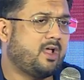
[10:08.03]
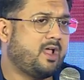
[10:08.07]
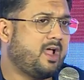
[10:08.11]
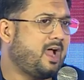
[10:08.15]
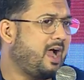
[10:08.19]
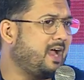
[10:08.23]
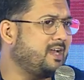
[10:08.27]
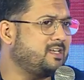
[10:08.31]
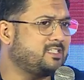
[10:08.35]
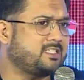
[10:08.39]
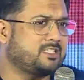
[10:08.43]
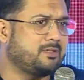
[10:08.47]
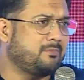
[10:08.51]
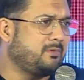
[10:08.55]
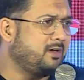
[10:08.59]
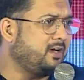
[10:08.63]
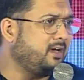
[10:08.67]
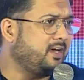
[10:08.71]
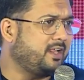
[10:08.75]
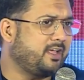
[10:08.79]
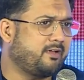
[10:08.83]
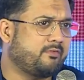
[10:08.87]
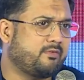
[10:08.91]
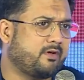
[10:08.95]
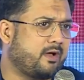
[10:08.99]
And
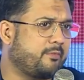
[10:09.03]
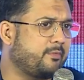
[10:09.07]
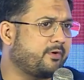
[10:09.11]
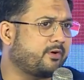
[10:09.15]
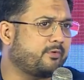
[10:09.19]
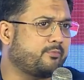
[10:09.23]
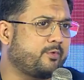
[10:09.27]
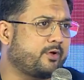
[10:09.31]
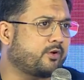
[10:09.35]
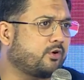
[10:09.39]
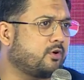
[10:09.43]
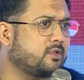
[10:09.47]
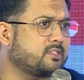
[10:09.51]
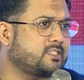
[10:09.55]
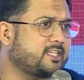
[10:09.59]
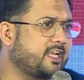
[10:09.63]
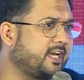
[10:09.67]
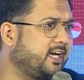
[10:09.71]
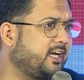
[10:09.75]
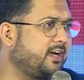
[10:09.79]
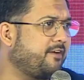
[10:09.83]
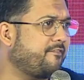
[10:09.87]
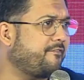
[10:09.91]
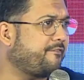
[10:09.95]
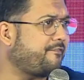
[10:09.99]
similarly, I mean, we're going to see
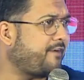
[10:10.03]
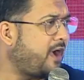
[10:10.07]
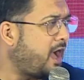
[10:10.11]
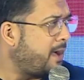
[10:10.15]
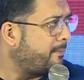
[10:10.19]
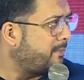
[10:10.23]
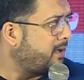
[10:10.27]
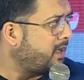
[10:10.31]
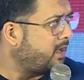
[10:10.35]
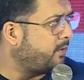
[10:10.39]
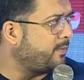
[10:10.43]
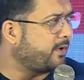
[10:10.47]
it in pharma.